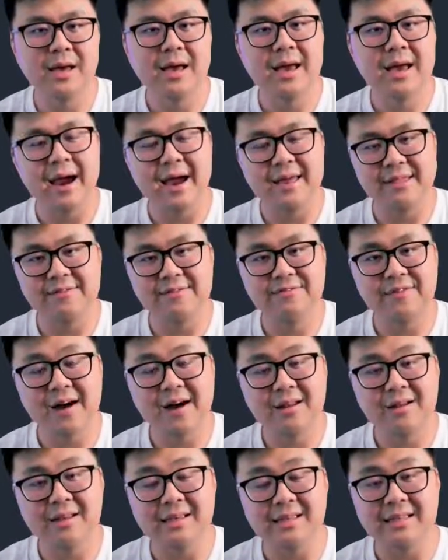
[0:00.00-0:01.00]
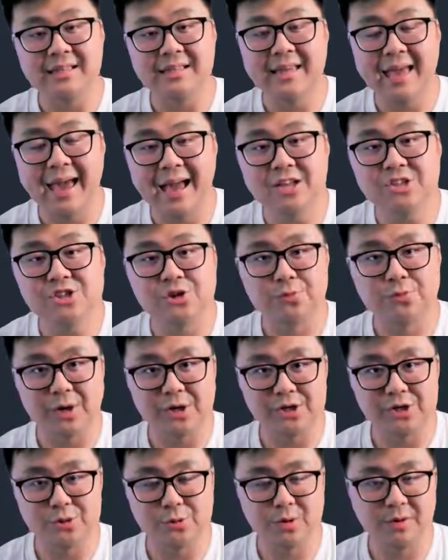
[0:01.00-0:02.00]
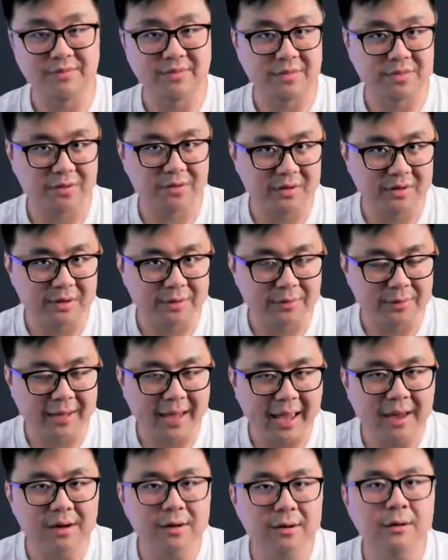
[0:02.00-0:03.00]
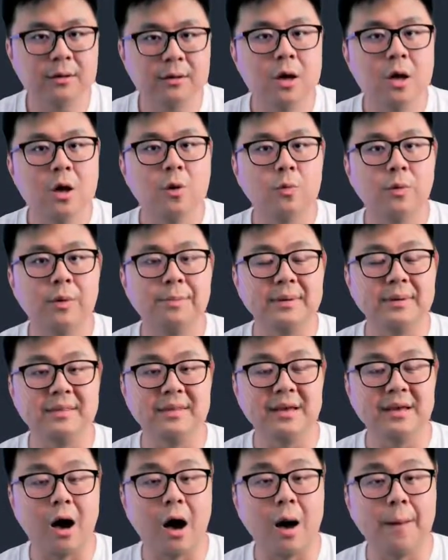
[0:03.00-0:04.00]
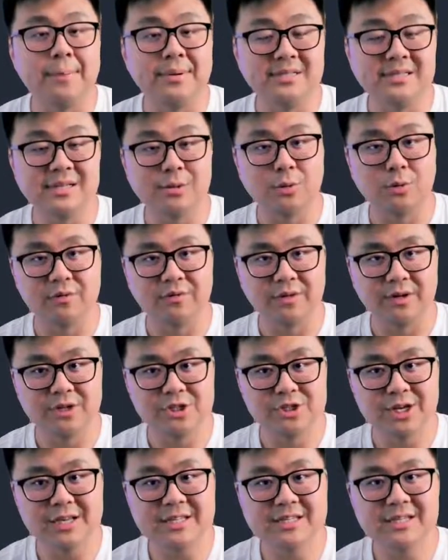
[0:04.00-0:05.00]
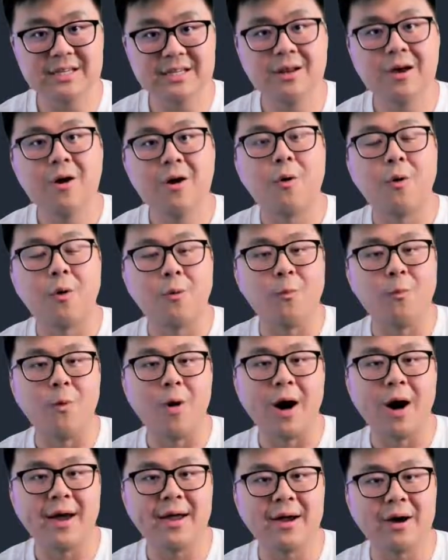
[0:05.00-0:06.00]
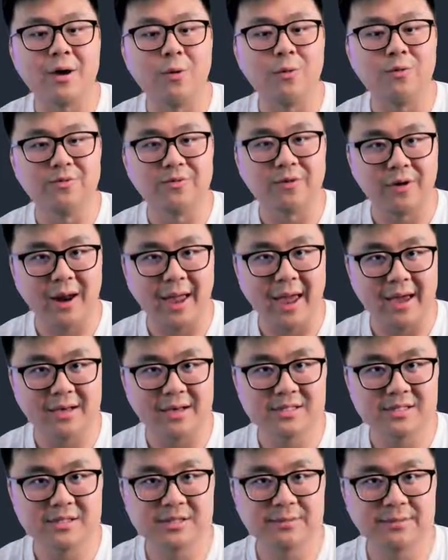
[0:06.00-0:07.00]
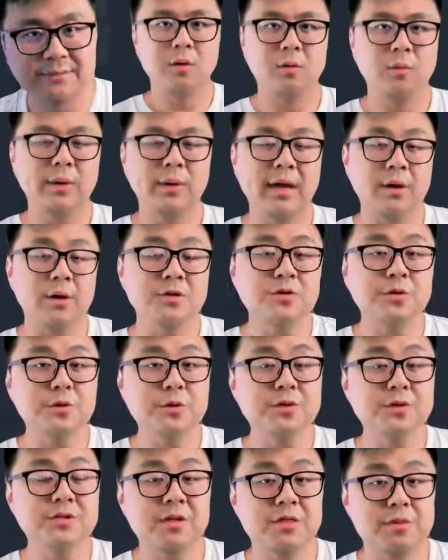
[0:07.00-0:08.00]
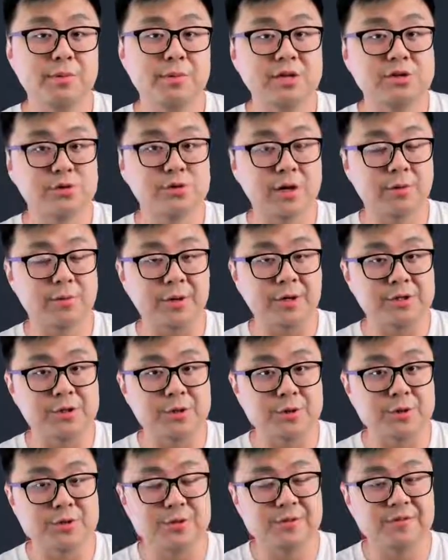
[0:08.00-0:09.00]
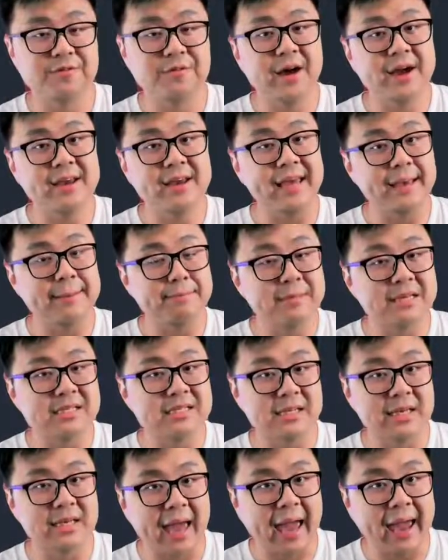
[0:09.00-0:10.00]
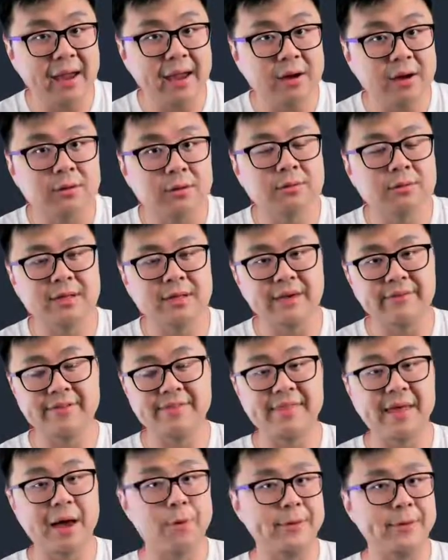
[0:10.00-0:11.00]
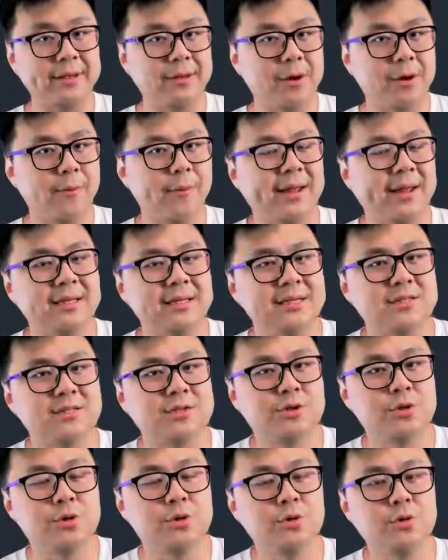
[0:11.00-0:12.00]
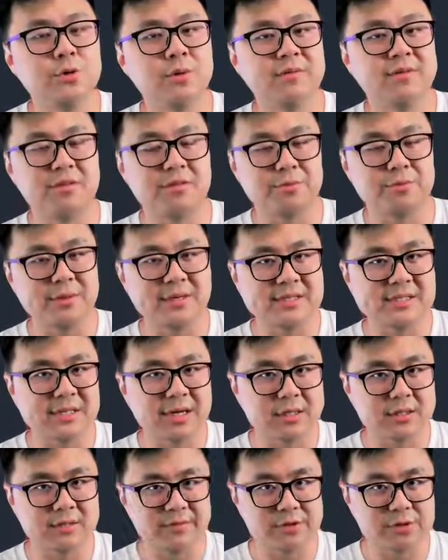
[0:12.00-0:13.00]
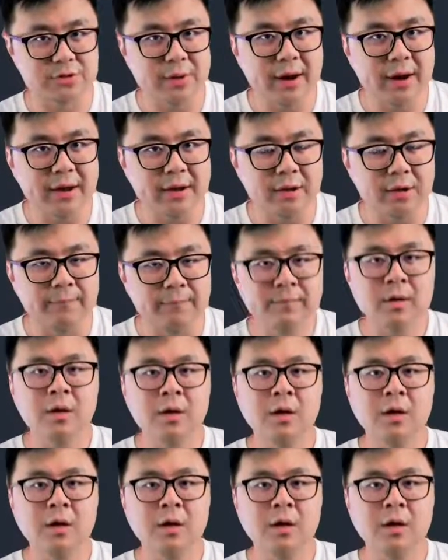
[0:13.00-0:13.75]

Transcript: And then finally, the tangent ratio of the 30-degree angle would be the opposite over adjacent, or y over x. We can also use the three trig ratios to find a missing angle, given that we know at least two of the three sides of a triangle.